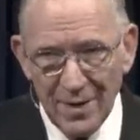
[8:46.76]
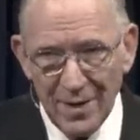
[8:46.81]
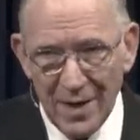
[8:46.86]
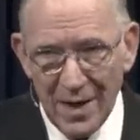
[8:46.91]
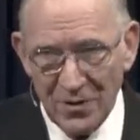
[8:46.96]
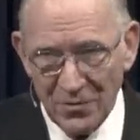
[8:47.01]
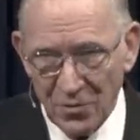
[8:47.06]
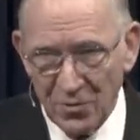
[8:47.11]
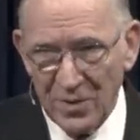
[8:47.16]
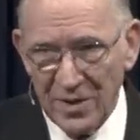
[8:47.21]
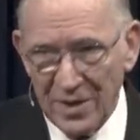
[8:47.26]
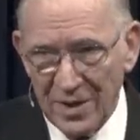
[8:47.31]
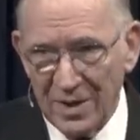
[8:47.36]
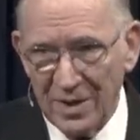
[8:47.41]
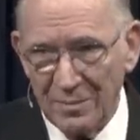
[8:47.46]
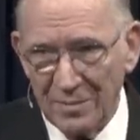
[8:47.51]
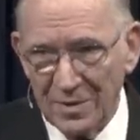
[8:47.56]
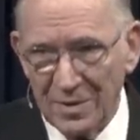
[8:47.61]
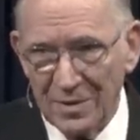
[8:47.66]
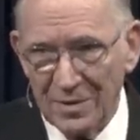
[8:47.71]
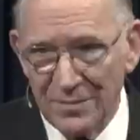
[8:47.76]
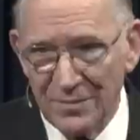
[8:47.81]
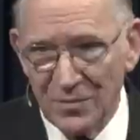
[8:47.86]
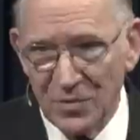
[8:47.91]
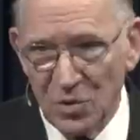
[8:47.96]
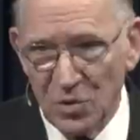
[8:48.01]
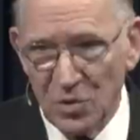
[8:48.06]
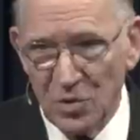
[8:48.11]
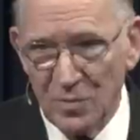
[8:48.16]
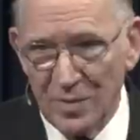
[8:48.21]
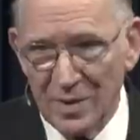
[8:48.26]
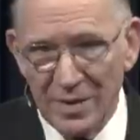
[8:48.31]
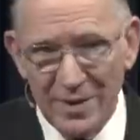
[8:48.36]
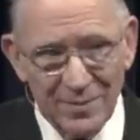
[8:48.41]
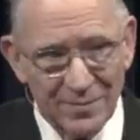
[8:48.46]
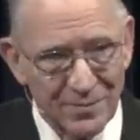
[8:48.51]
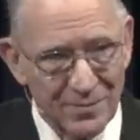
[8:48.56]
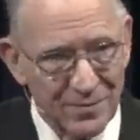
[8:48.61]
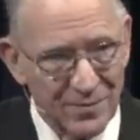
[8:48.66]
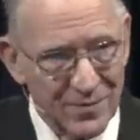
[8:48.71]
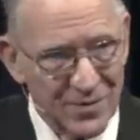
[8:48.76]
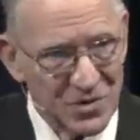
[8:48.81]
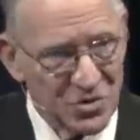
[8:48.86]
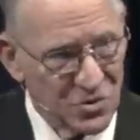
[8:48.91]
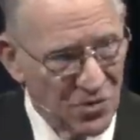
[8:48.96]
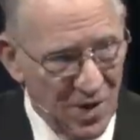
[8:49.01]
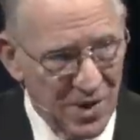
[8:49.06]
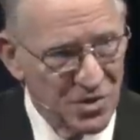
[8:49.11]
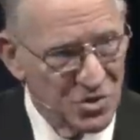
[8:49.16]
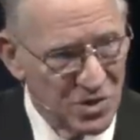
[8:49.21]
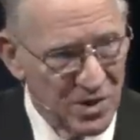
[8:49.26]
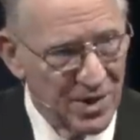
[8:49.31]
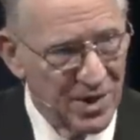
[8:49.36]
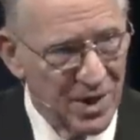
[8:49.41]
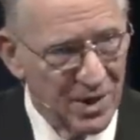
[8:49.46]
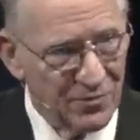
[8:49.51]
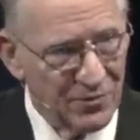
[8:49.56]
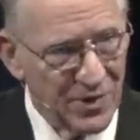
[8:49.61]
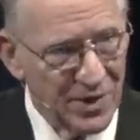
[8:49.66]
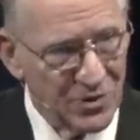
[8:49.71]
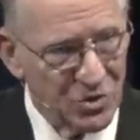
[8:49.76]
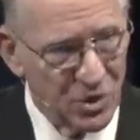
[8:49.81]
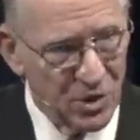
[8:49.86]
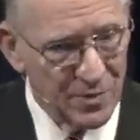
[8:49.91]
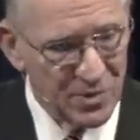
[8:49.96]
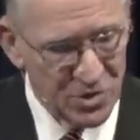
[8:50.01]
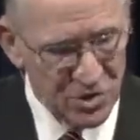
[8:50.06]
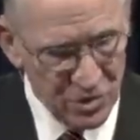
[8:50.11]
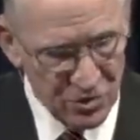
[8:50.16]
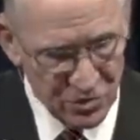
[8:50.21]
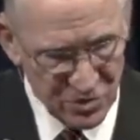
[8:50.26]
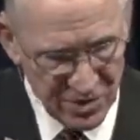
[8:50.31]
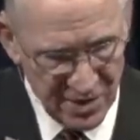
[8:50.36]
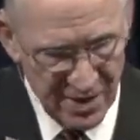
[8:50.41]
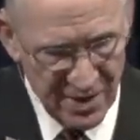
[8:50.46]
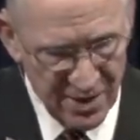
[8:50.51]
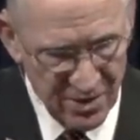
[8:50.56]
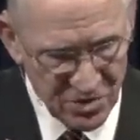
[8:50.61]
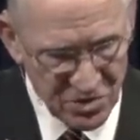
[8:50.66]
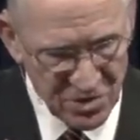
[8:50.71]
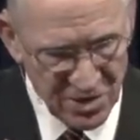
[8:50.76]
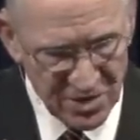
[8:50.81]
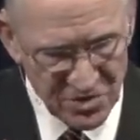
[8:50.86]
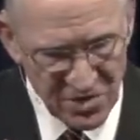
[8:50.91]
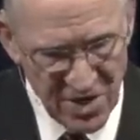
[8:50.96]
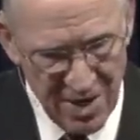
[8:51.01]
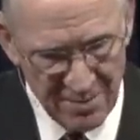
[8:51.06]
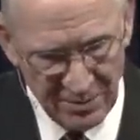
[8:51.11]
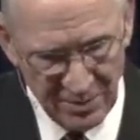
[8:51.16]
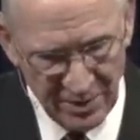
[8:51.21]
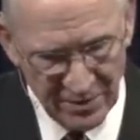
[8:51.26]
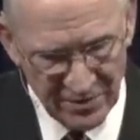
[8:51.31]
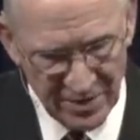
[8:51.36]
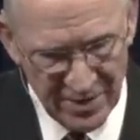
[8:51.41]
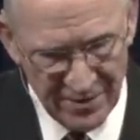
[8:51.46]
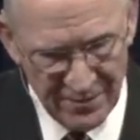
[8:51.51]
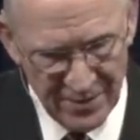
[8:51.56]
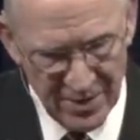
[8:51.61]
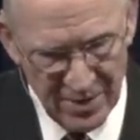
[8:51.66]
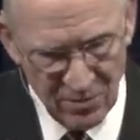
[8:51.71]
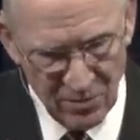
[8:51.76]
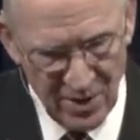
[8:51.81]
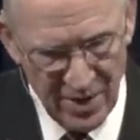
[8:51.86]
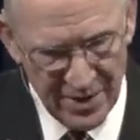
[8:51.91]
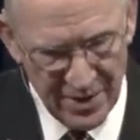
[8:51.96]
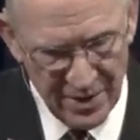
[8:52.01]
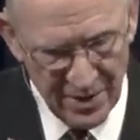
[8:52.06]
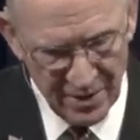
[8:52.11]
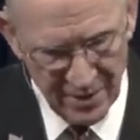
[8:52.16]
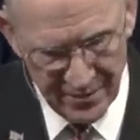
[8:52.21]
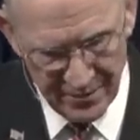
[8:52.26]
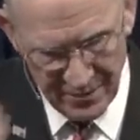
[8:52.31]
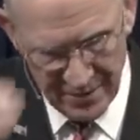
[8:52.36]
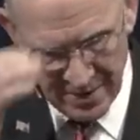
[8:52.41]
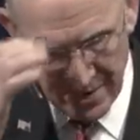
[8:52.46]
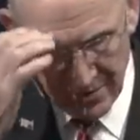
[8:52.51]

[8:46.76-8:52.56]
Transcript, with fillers: and the redeemed, you and me. Strangely enough, that term is used, and here's an example of it right here.